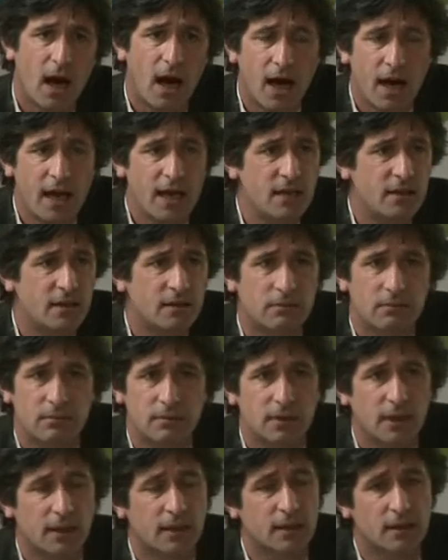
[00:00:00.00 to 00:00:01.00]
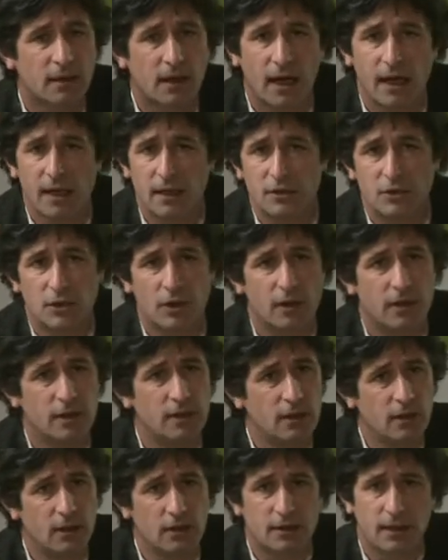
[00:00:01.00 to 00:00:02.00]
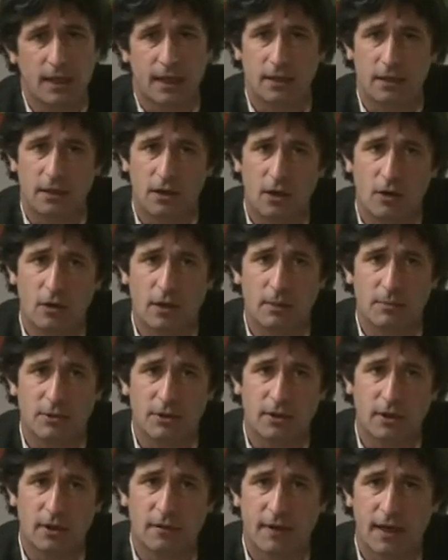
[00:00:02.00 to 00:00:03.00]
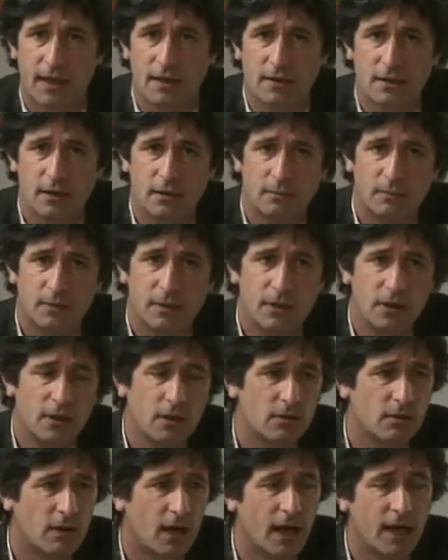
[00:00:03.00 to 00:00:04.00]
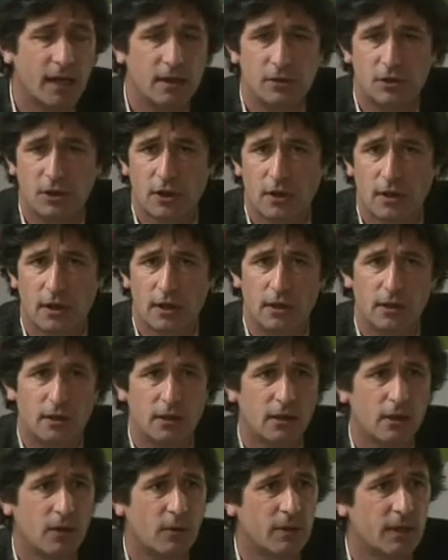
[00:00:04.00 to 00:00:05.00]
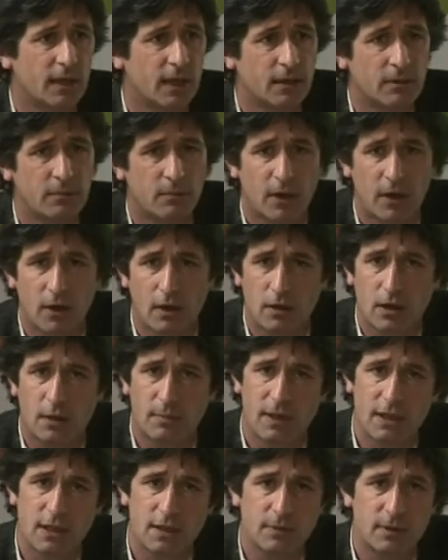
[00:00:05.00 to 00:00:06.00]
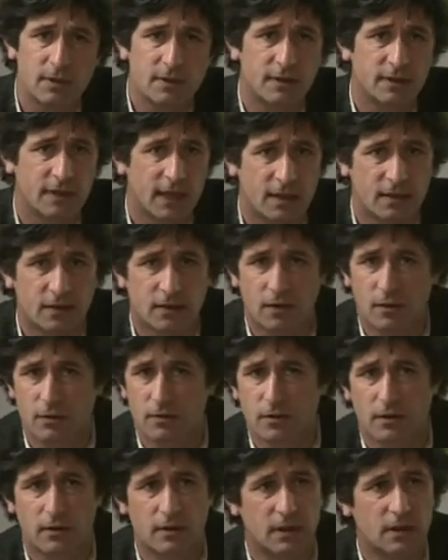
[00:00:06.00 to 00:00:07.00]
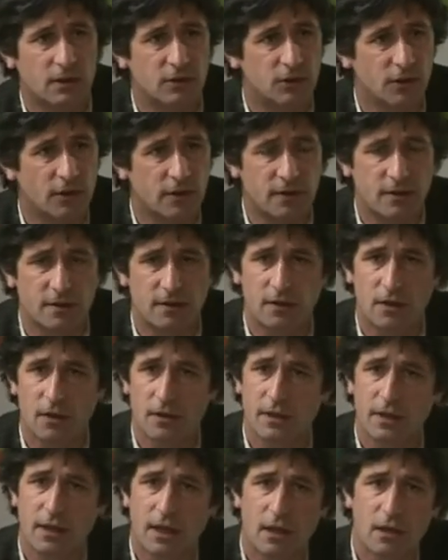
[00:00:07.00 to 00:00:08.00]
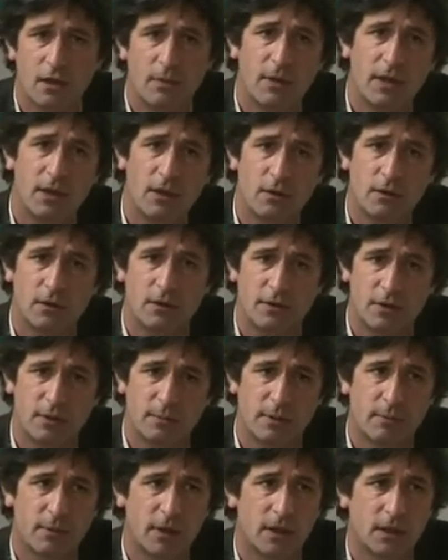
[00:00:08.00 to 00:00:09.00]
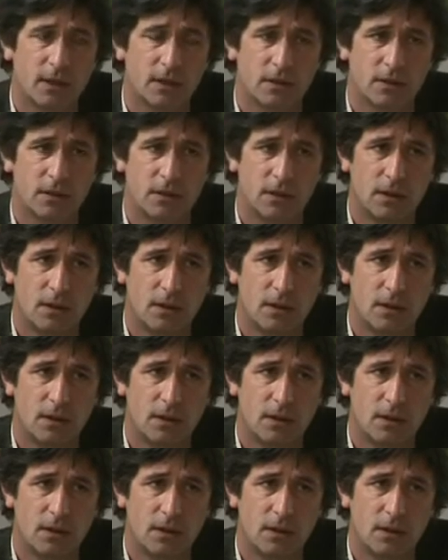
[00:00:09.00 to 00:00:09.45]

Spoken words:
I enjoy the odd can of Coke. I'm sure I've had some. You know, I enjoy going getting my odd comestibles in Tesco's or in Joyce's in Knocknacarra, my local supermarket.